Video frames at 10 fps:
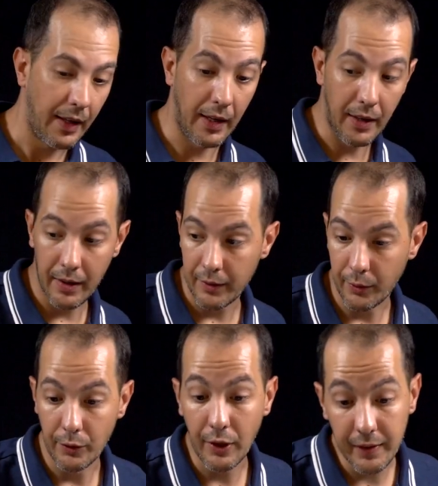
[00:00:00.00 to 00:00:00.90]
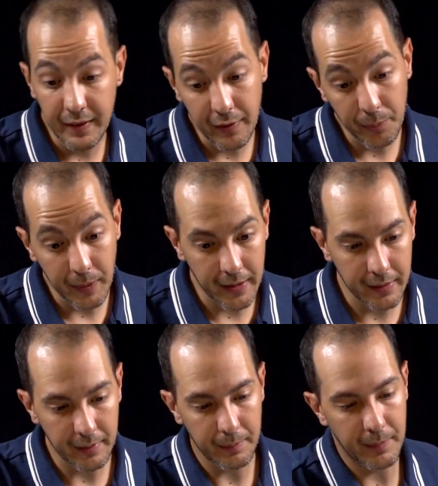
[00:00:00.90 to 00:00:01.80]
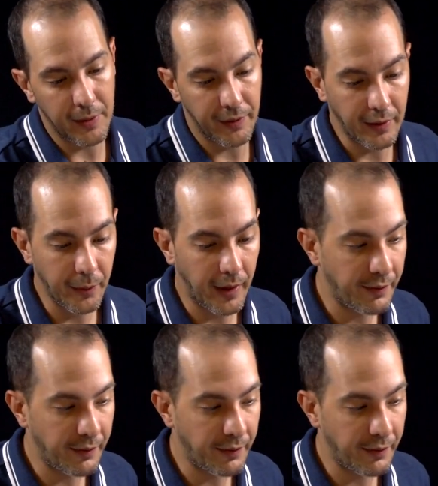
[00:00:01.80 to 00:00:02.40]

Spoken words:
So not this one, because I don't